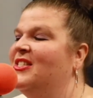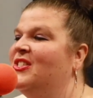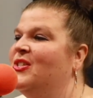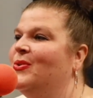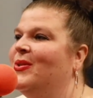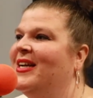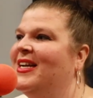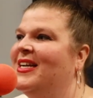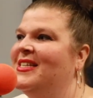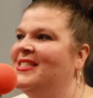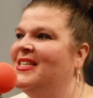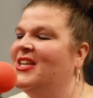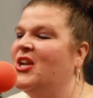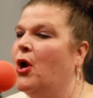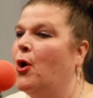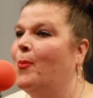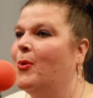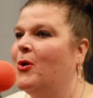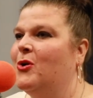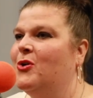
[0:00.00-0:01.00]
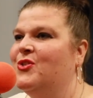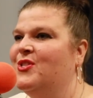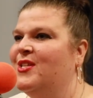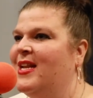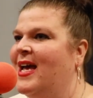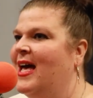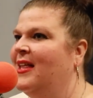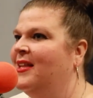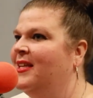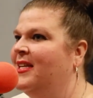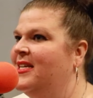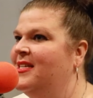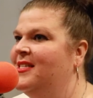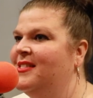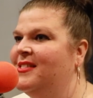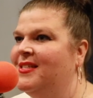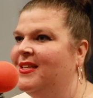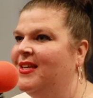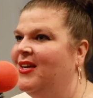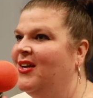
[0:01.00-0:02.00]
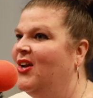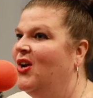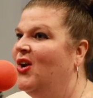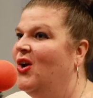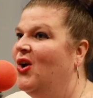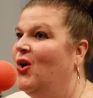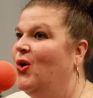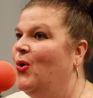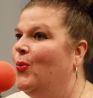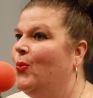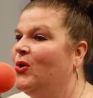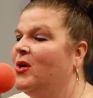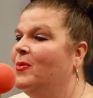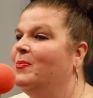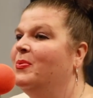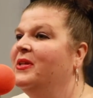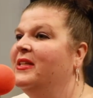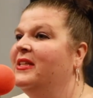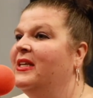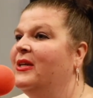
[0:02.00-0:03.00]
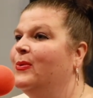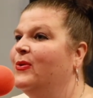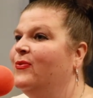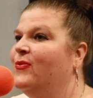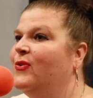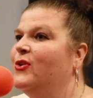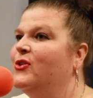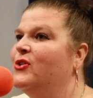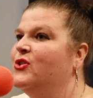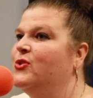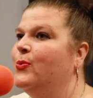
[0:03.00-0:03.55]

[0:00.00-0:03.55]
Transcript: So like I said, our personalities were completely reversed.